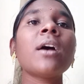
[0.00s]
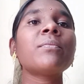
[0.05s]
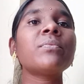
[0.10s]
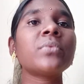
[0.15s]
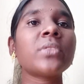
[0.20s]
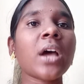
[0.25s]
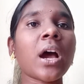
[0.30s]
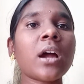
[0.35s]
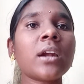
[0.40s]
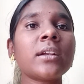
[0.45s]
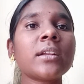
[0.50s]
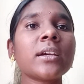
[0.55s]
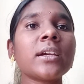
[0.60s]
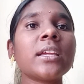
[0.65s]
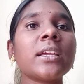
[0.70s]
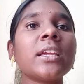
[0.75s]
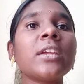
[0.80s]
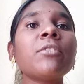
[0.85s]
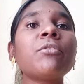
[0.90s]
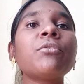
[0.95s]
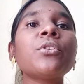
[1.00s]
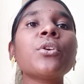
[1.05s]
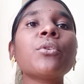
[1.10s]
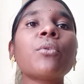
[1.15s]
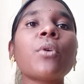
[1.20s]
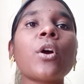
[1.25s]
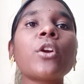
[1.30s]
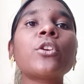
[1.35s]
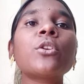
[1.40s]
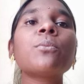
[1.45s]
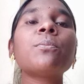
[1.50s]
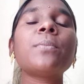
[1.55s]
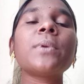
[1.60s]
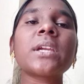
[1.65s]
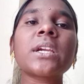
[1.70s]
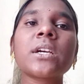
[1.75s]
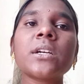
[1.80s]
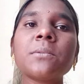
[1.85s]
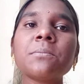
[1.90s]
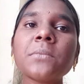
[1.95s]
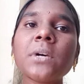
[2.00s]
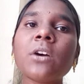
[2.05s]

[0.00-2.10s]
that if you want to become